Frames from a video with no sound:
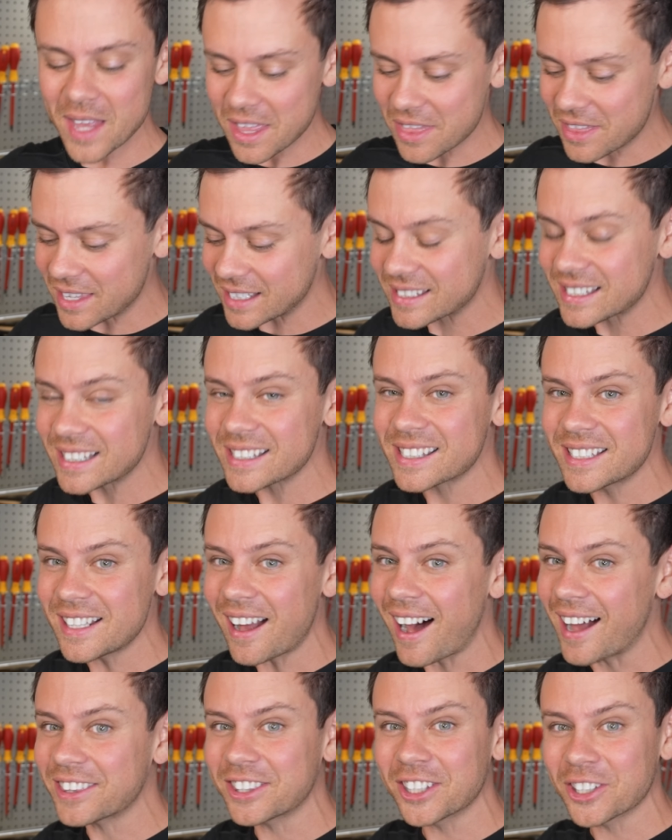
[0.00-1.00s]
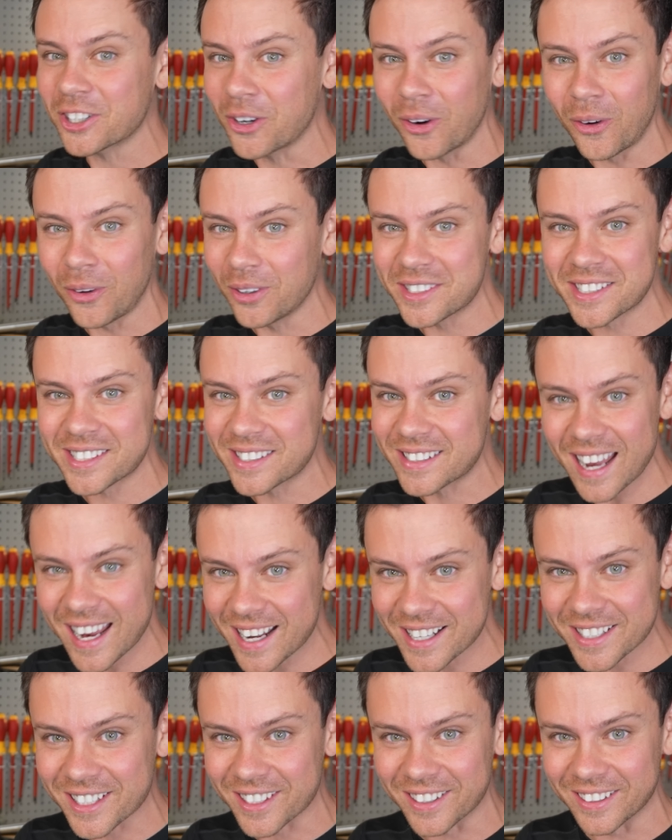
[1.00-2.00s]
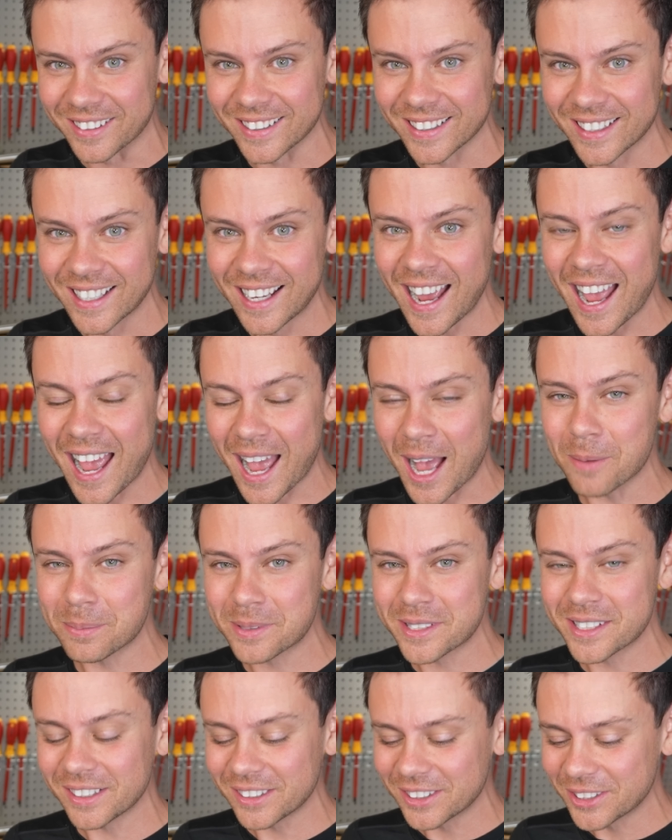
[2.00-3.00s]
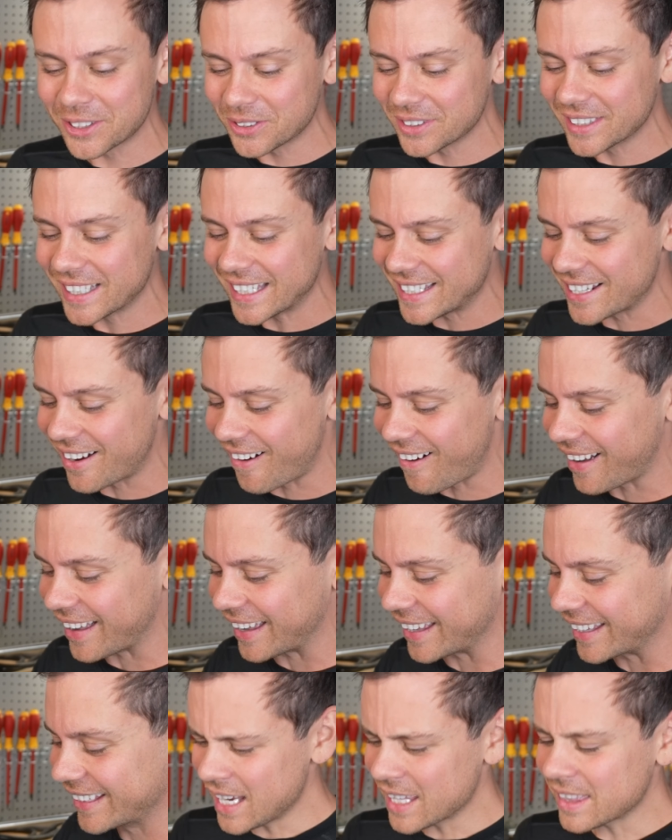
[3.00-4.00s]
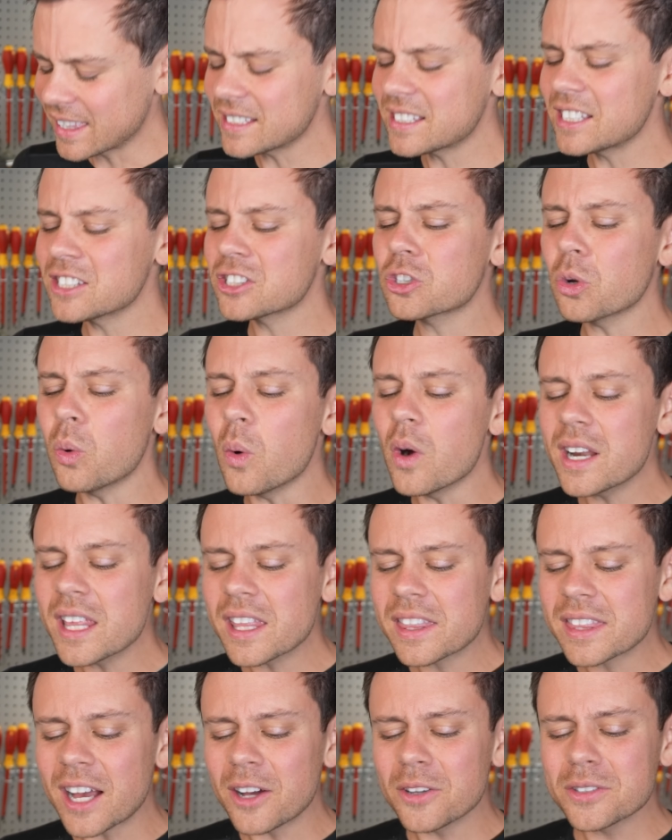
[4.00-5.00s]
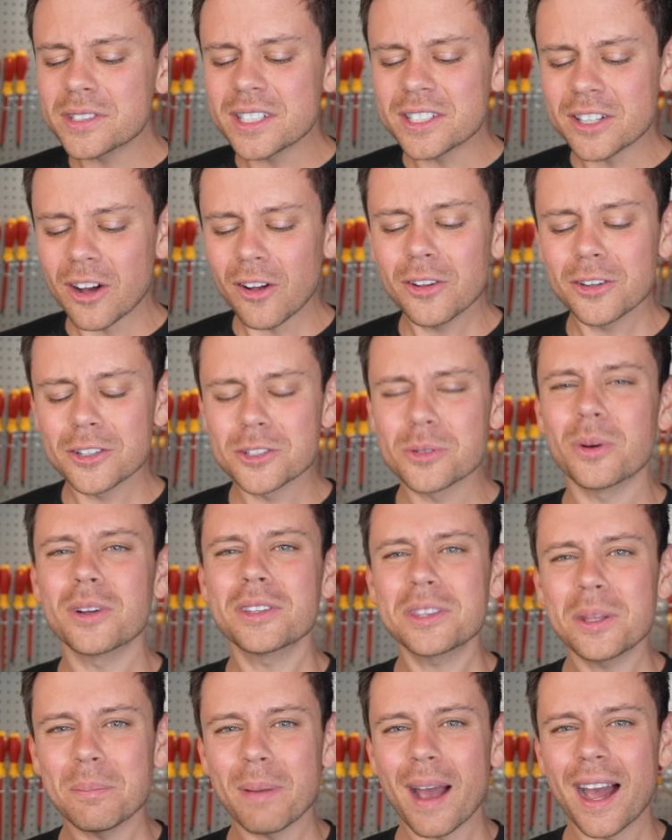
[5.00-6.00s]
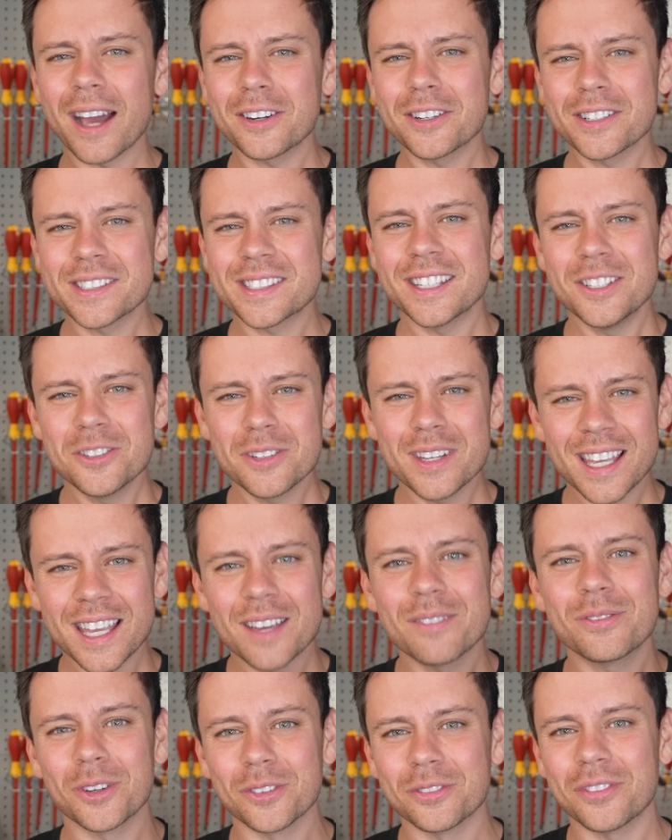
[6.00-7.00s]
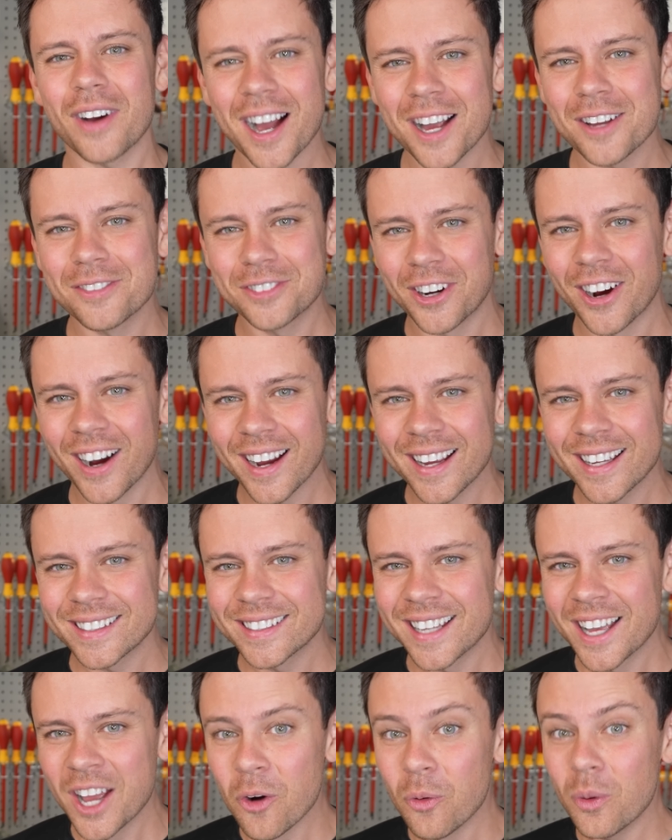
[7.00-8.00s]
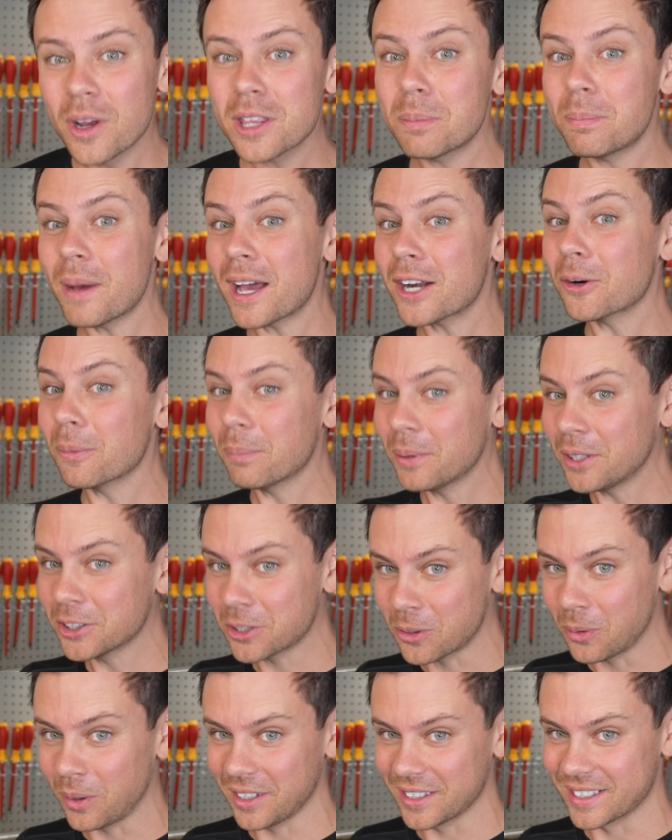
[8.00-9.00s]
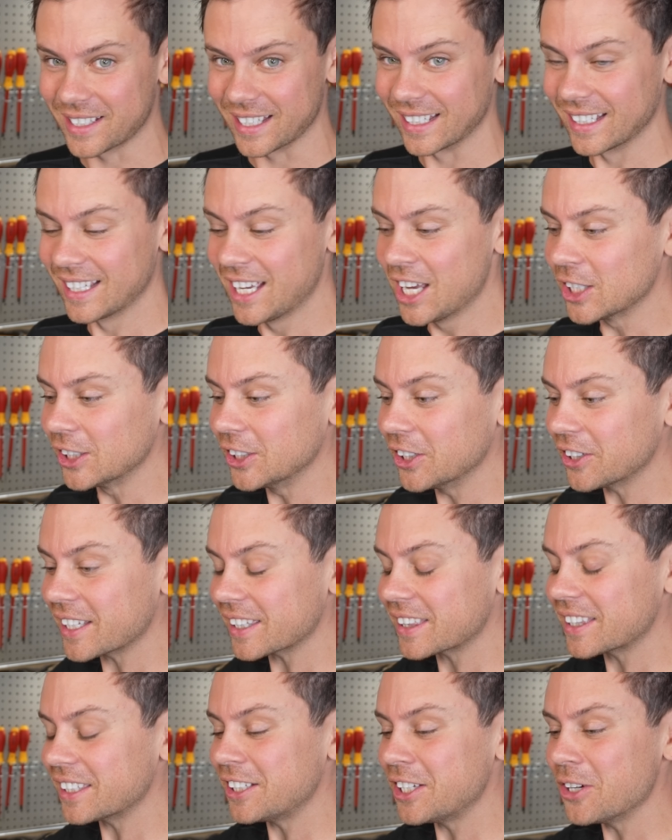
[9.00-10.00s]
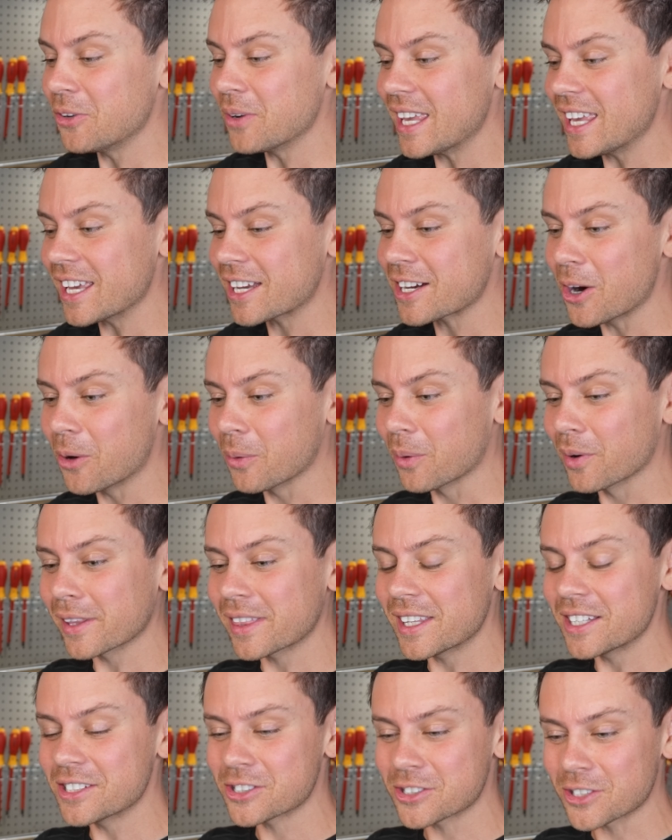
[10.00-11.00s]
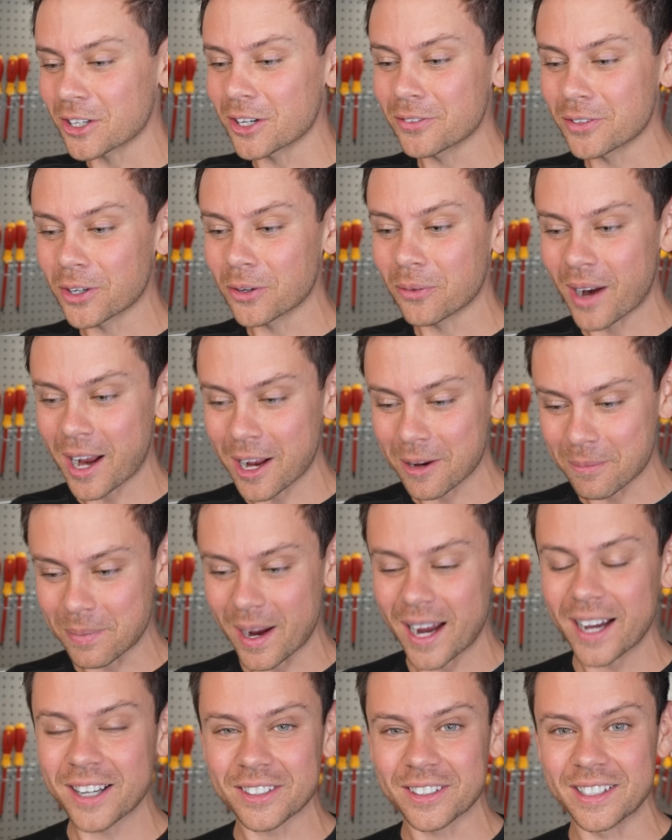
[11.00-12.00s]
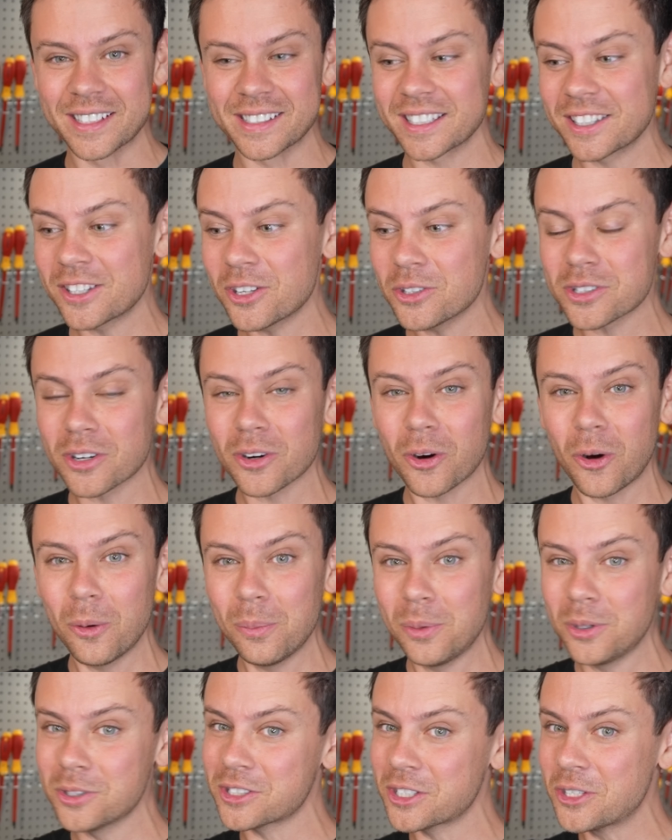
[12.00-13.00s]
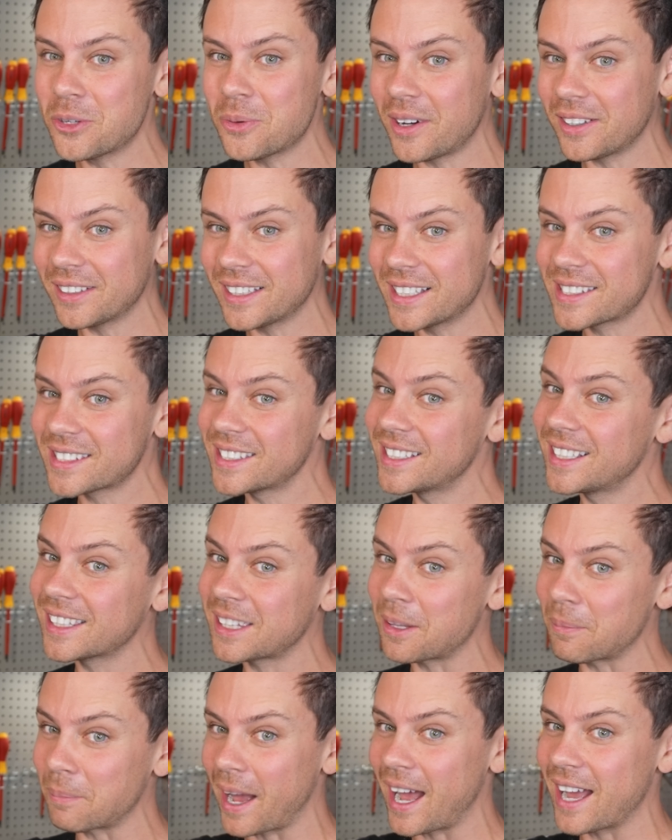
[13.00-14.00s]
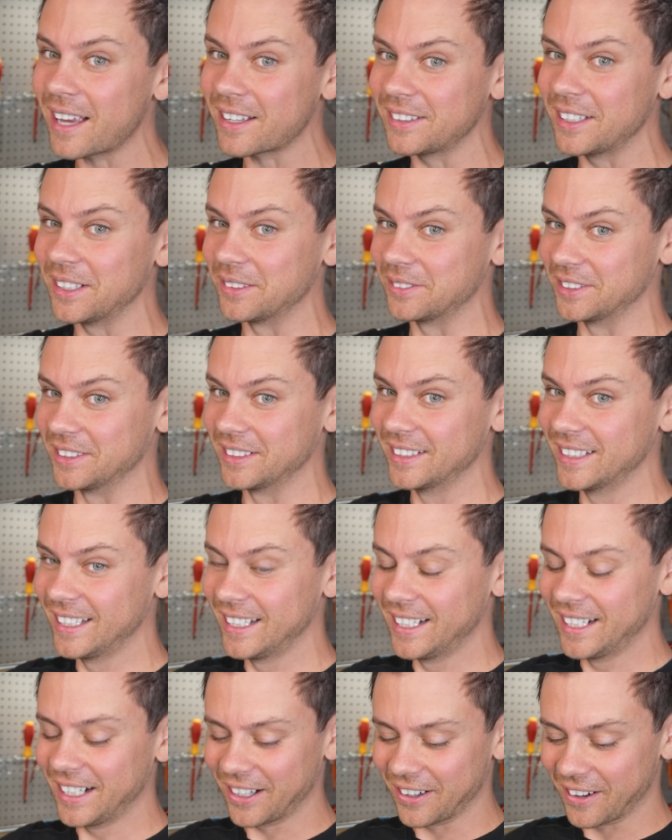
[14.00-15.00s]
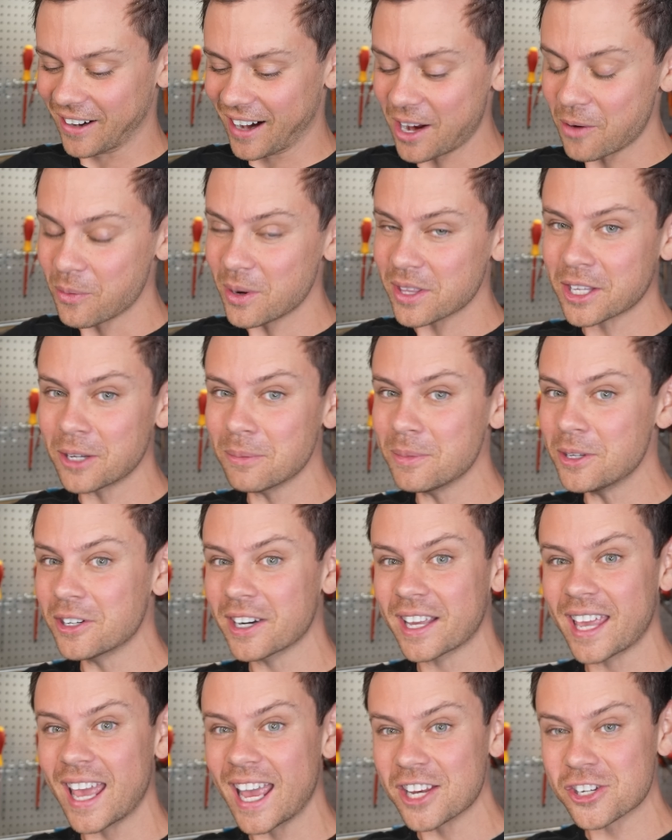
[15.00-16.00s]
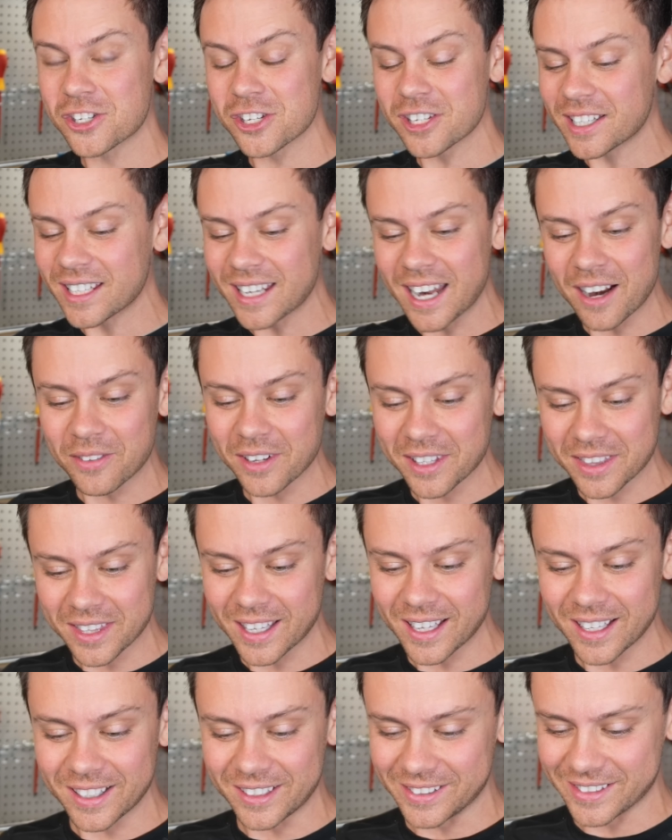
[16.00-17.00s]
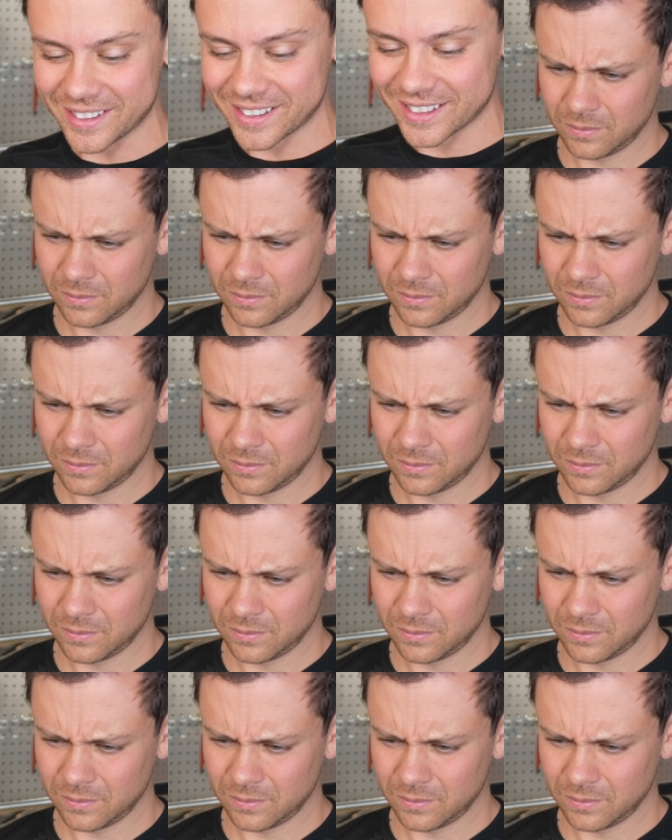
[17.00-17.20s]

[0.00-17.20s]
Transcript: This is not the gold standard. Absolutely not. This is $20,000 worth of batteries that you can get for five grand with better build quality. Look at the new eco-worthy server rack batteries, and those are almost UL listed at the pack level. All right, with communication and everything else.